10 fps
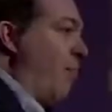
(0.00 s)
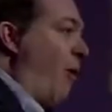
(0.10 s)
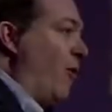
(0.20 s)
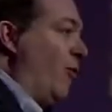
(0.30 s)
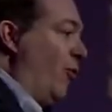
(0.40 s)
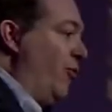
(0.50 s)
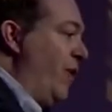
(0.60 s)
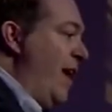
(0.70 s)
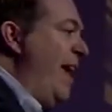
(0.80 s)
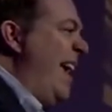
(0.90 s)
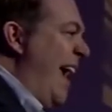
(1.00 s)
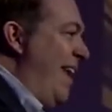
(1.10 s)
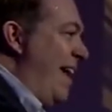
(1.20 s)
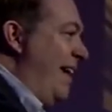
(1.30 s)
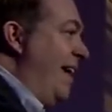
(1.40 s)
particles,
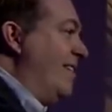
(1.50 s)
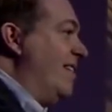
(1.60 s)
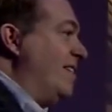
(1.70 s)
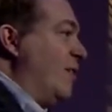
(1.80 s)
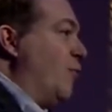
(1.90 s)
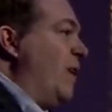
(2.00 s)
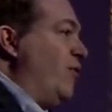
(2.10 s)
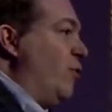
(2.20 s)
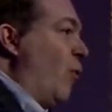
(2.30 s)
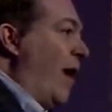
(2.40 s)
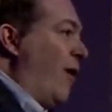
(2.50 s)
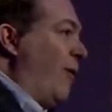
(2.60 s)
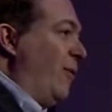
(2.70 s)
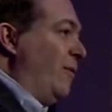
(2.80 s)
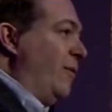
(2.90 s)
and they exist in a region
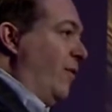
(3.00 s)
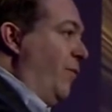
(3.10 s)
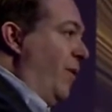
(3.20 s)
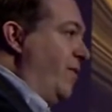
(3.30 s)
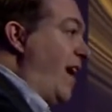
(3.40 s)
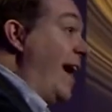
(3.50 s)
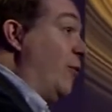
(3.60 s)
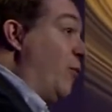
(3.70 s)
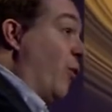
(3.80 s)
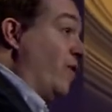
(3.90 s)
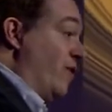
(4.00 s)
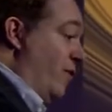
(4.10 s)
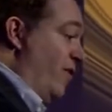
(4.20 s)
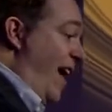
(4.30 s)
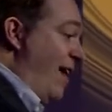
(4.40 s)
where the, the, tidal forces
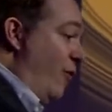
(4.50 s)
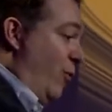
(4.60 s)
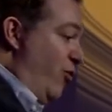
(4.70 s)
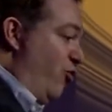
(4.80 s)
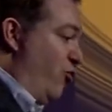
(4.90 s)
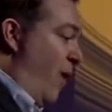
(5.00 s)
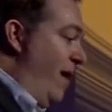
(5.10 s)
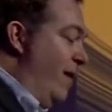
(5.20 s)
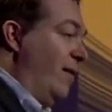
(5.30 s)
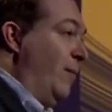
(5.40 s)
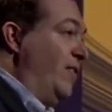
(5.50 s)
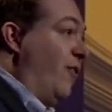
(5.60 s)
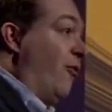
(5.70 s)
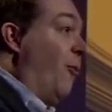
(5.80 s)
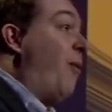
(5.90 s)
of Saturn would shred the
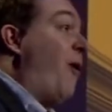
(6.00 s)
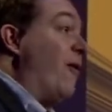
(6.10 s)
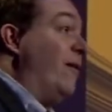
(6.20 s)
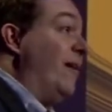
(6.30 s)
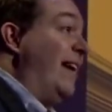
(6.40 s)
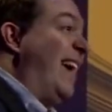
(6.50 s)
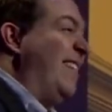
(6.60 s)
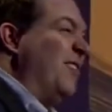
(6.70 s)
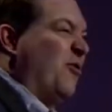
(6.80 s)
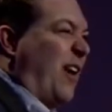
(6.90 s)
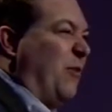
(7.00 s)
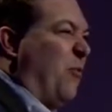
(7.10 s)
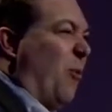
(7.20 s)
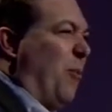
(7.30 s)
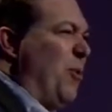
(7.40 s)
material apart in case it tried to
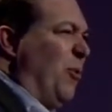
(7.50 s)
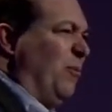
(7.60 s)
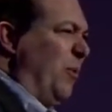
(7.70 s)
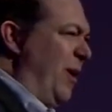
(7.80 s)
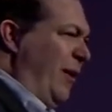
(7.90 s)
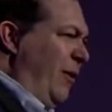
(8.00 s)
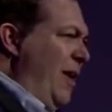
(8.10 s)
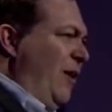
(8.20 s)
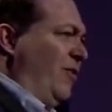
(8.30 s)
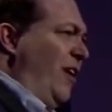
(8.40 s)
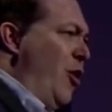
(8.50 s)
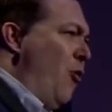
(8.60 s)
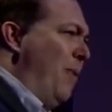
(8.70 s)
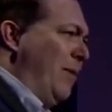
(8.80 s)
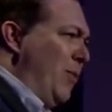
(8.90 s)
form a moon. I mean, we'll say
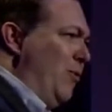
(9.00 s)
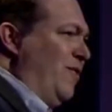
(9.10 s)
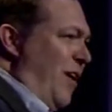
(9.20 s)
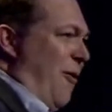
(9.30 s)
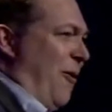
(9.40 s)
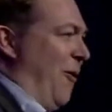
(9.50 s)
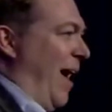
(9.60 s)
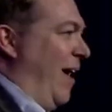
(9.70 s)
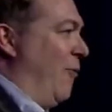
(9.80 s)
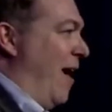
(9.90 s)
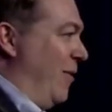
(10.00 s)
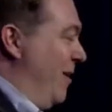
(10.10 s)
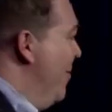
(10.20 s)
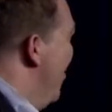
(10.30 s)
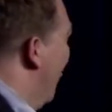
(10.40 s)
no big moons here, okay?
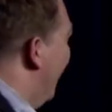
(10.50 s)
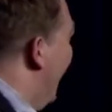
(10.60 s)
Gravity will